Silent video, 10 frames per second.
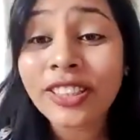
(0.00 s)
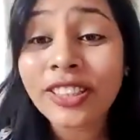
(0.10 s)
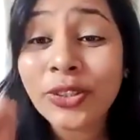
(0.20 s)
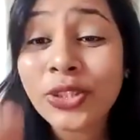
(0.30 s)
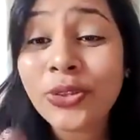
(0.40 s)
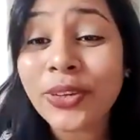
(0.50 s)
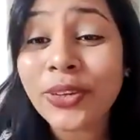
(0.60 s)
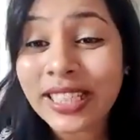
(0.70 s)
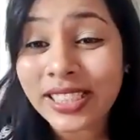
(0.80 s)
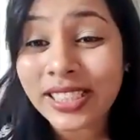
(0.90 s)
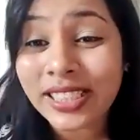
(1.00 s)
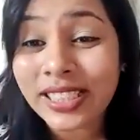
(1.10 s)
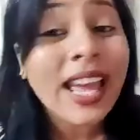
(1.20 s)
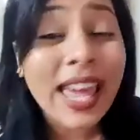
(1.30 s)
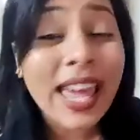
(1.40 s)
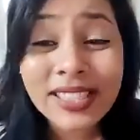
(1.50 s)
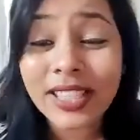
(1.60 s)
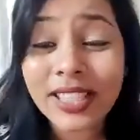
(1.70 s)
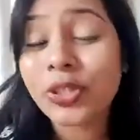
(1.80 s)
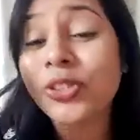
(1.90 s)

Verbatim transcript: They used to eat, else they used to